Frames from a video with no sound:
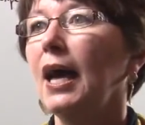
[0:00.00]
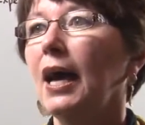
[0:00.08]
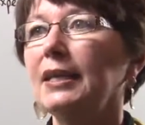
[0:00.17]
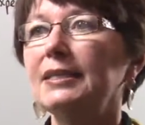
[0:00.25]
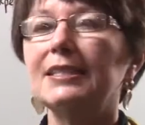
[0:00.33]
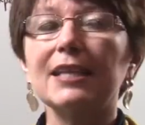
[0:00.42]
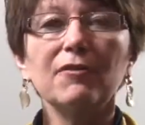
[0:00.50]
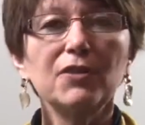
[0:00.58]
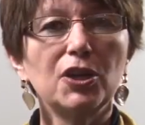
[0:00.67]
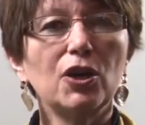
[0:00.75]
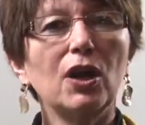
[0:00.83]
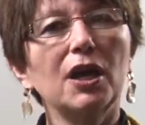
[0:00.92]
A
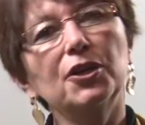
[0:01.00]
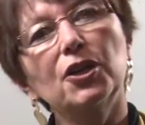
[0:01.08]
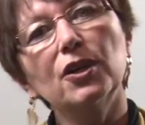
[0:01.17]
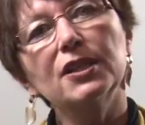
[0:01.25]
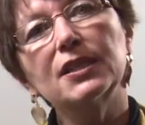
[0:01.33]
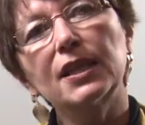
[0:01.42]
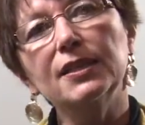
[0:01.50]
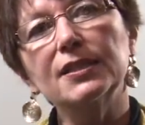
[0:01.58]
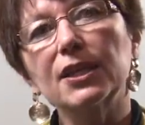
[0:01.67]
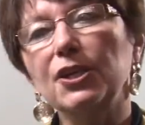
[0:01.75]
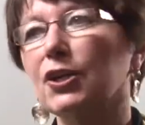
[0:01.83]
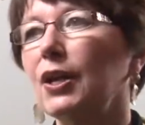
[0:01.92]
7 or under is
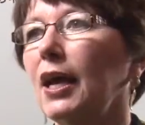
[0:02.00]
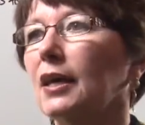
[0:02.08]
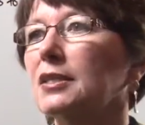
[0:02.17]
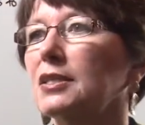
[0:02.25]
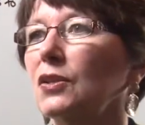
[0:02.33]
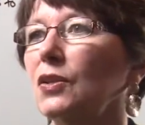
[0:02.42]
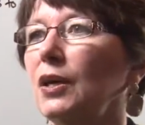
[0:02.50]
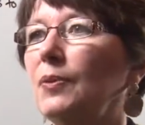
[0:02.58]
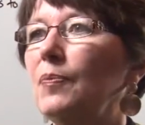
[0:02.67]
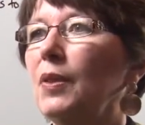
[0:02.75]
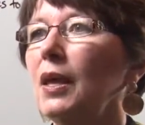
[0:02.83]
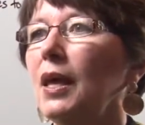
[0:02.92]
considered excellent.
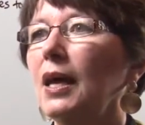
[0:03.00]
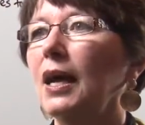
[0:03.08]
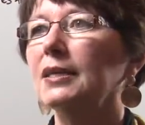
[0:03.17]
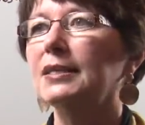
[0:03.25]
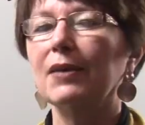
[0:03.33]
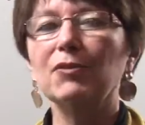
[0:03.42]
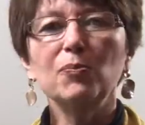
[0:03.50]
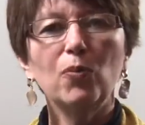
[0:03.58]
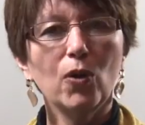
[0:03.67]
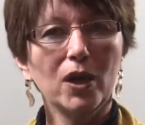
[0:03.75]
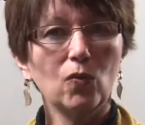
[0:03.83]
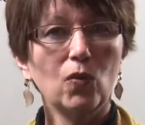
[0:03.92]
A
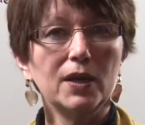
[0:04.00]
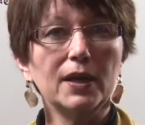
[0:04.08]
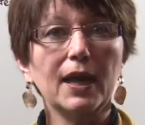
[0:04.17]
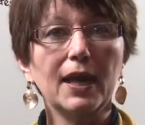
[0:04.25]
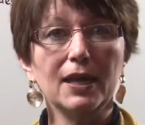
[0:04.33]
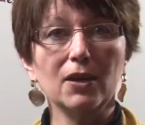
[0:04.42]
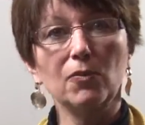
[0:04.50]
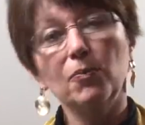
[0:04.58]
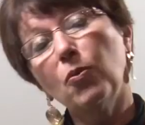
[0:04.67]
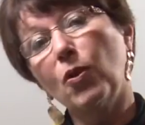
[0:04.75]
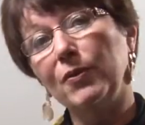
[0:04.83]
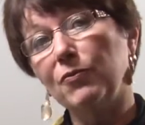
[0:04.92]
7.1 to
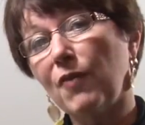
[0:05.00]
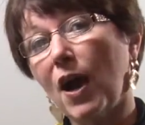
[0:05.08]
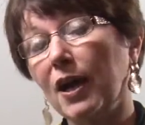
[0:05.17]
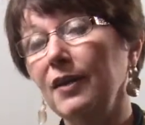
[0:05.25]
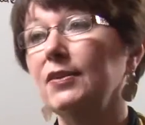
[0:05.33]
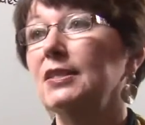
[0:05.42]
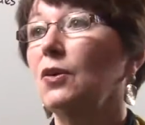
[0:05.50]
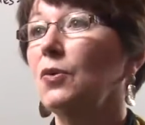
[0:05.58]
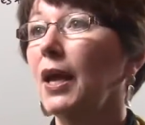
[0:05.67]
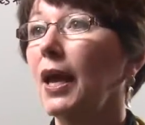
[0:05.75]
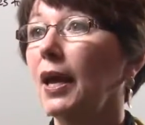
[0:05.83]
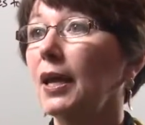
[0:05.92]
8.5 is
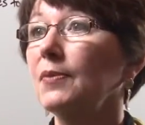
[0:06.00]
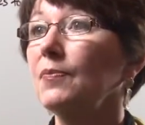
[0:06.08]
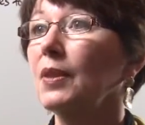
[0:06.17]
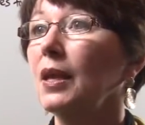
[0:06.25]
okay.